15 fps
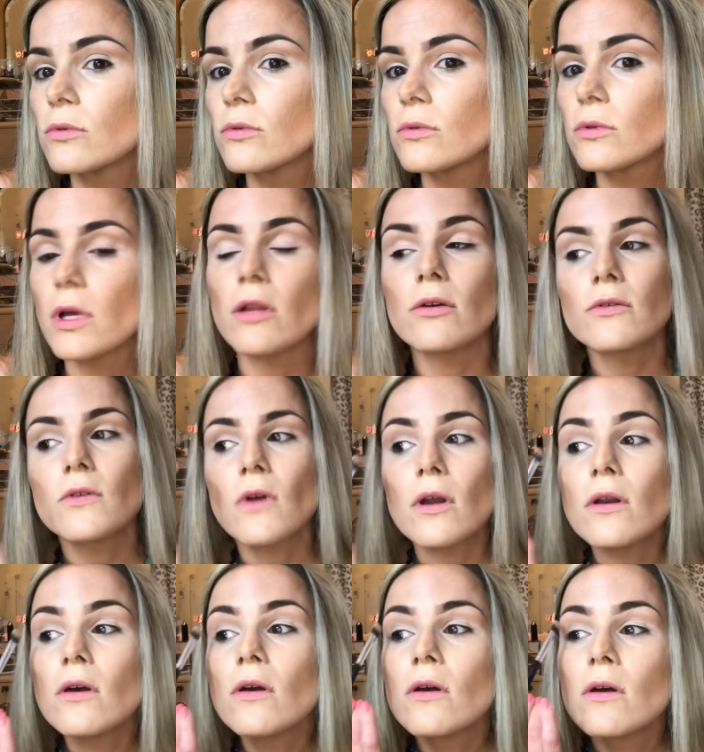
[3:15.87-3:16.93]
That looks good.
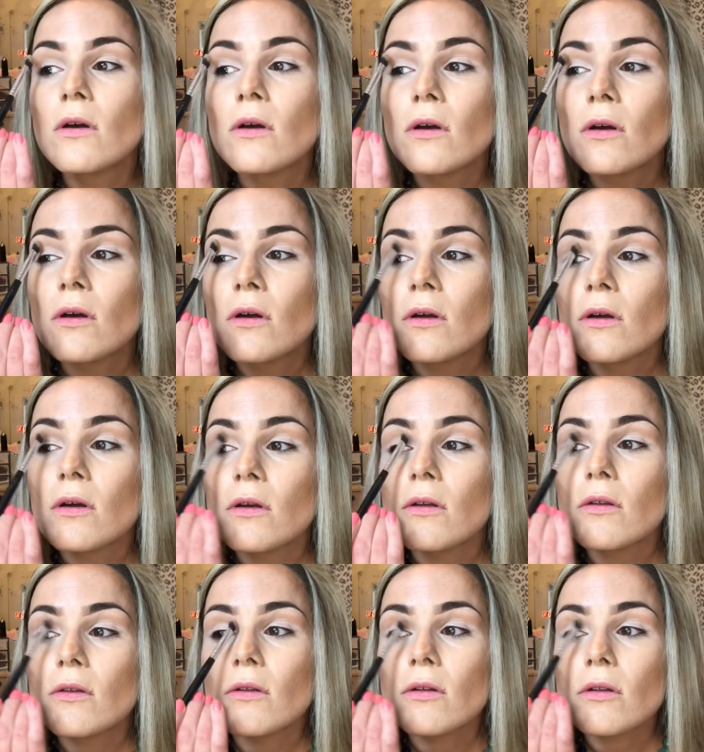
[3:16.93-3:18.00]

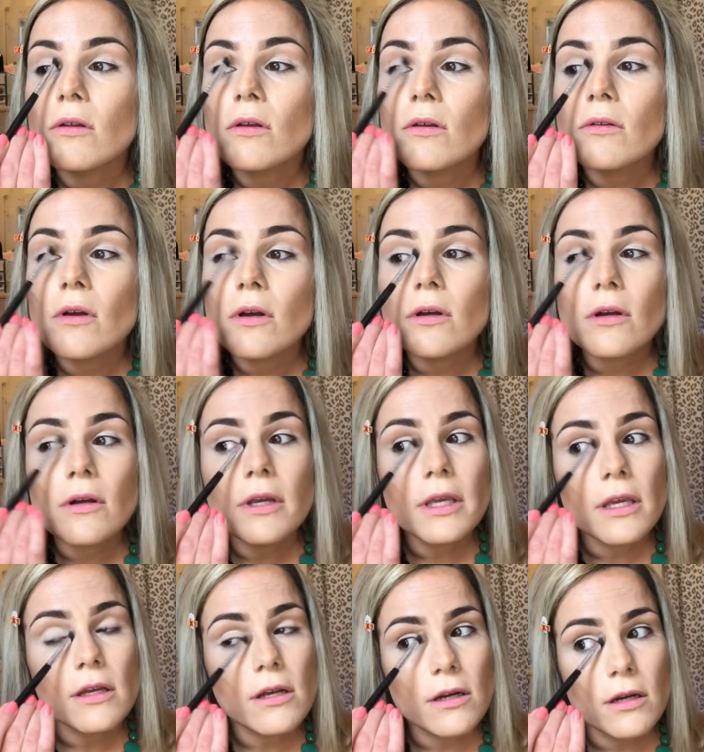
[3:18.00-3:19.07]
A little darker
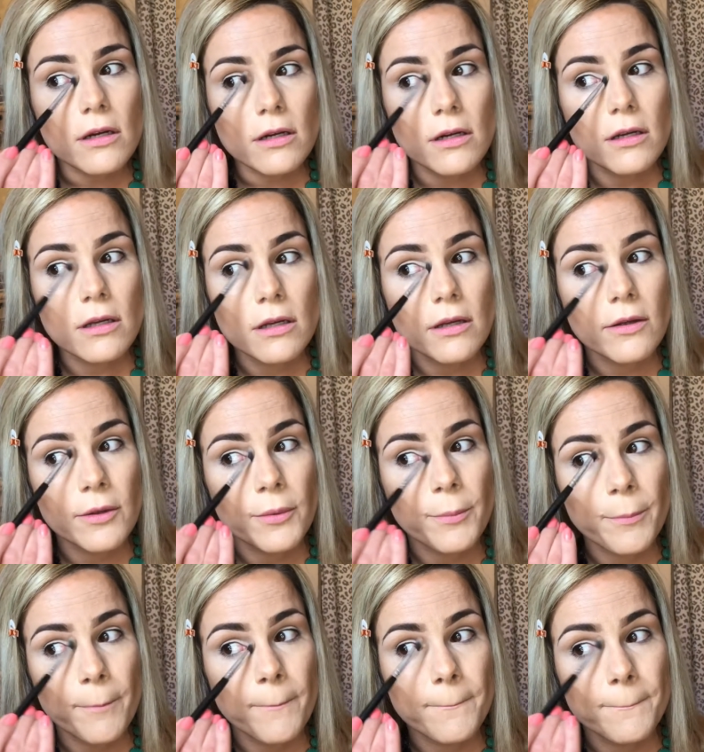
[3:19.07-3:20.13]
here.
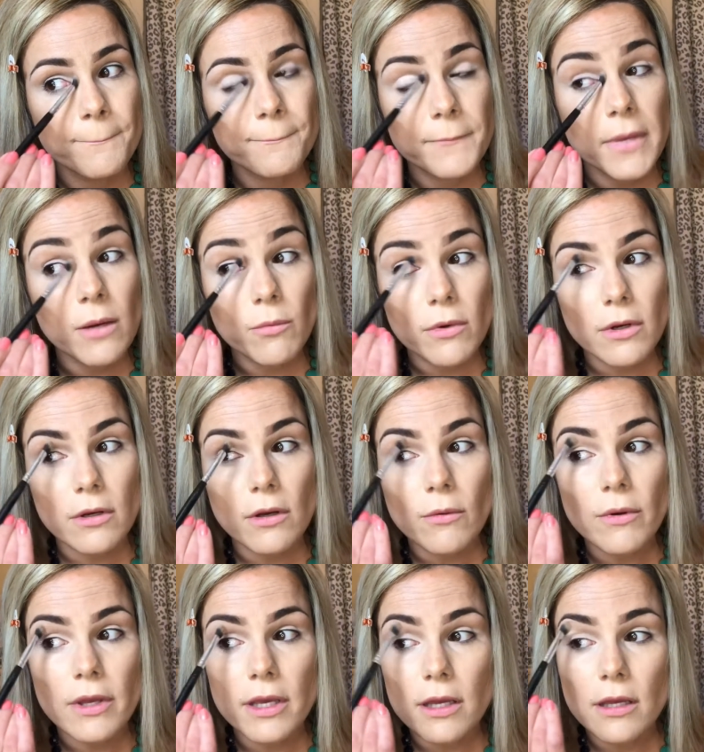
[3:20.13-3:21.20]
And we're gonna go
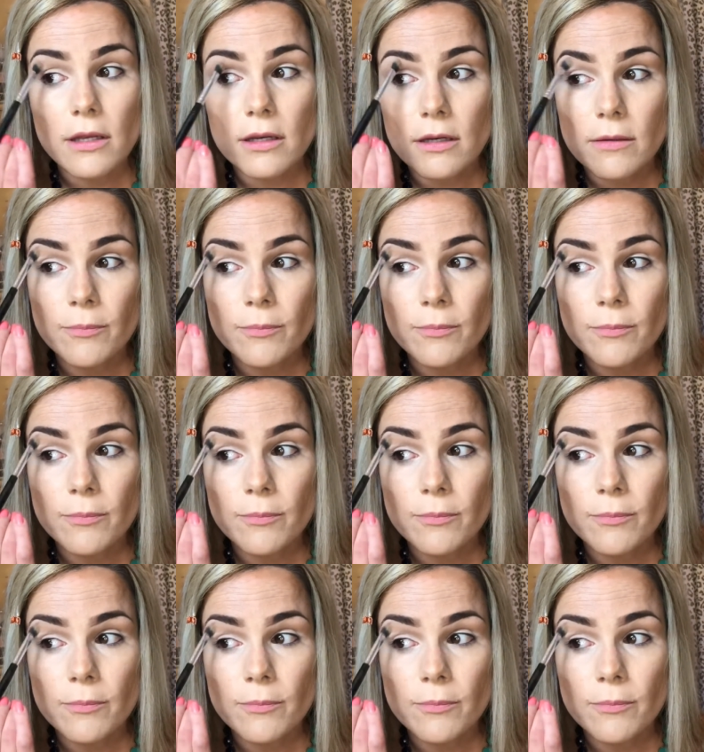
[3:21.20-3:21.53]
in.